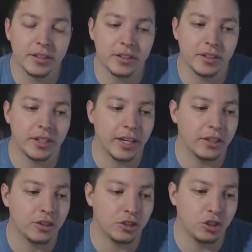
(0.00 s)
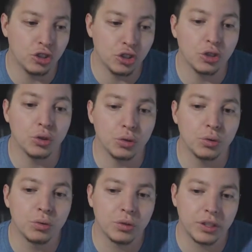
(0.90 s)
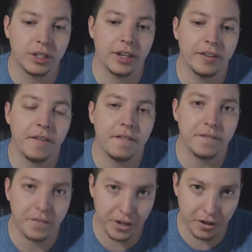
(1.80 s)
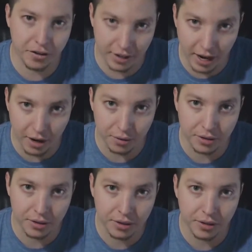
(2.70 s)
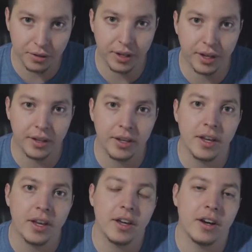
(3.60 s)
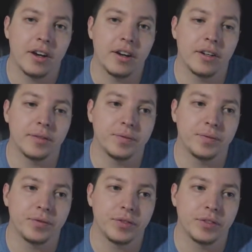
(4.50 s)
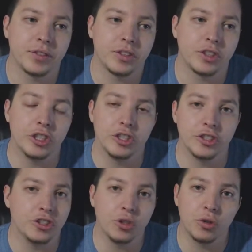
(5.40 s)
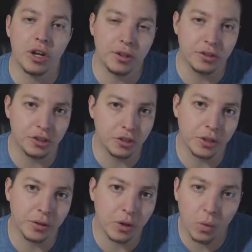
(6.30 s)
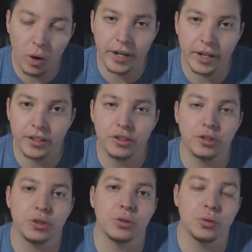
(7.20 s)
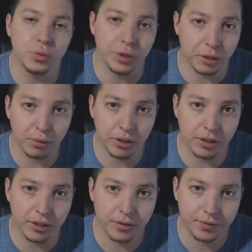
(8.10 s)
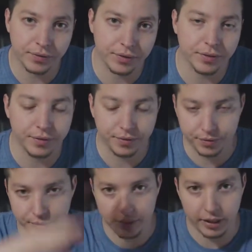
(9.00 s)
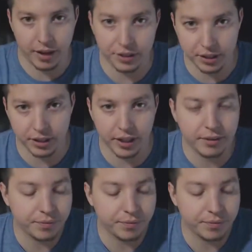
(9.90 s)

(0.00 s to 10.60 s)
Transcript: that you can figure it out. Okay, um, there is no college degree required to read a book. Having said that,